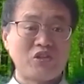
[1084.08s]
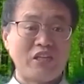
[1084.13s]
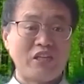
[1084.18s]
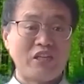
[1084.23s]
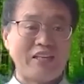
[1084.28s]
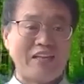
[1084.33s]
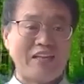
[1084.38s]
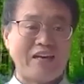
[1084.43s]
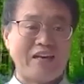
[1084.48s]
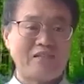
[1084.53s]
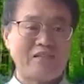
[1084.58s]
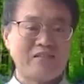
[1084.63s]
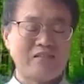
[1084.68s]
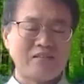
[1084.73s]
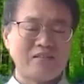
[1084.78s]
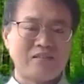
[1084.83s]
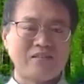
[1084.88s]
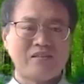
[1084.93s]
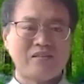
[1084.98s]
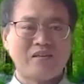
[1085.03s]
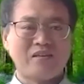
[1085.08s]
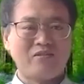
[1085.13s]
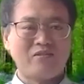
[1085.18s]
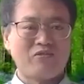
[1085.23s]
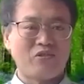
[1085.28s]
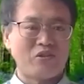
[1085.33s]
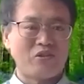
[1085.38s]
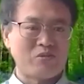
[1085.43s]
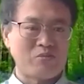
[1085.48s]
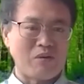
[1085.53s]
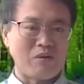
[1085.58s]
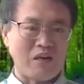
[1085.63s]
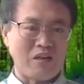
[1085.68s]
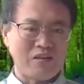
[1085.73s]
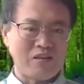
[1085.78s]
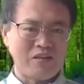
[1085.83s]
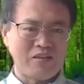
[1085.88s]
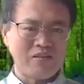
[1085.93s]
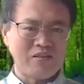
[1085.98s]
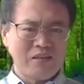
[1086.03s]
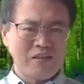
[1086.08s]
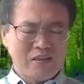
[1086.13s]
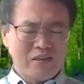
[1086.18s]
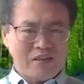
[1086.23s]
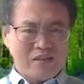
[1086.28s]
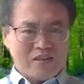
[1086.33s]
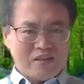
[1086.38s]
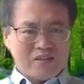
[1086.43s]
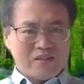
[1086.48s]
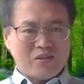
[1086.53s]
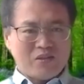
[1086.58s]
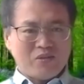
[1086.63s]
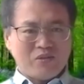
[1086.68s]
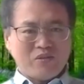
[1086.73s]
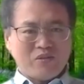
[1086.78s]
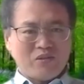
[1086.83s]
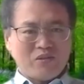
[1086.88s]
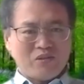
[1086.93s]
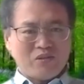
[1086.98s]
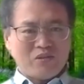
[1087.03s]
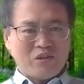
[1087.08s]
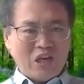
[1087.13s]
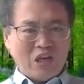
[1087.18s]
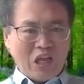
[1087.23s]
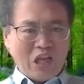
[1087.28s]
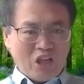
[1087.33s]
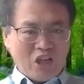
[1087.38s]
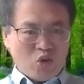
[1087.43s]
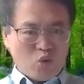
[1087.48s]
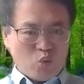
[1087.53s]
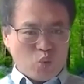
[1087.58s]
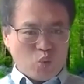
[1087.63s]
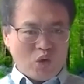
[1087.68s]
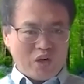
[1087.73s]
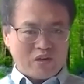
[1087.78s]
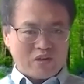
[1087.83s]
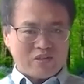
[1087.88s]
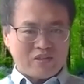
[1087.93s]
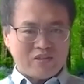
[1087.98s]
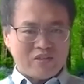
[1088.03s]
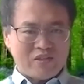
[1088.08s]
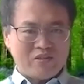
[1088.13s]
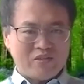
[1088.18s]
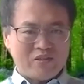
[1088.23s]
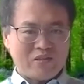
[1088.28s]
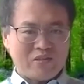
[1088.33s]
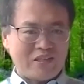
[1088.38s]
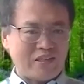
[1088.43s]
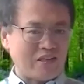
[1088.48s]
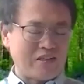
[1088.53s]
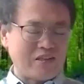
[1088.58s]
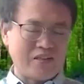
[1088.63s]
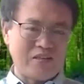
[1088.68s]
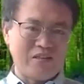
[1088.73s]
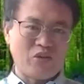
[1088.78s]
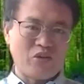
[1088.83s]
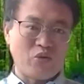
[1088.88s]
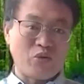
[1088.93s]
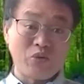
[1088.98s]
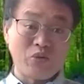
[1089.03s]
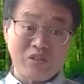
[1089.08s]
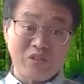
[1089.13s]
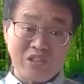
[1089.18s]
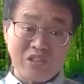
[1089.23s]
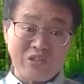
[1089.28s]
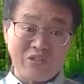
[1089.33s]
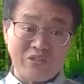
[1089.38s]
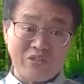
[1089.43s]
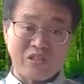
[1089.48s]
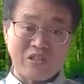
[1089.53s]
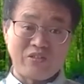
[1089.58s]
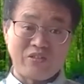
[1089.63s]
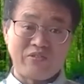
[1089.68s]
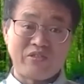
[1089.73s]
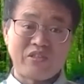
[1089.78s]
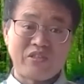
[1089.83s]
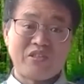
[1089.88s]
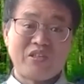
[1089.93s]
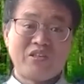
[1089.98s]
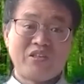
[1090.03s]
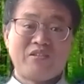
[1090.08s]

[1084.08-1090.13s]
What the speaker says: analysis, forest modeling, so there are a lot of work, like growth and yield curves.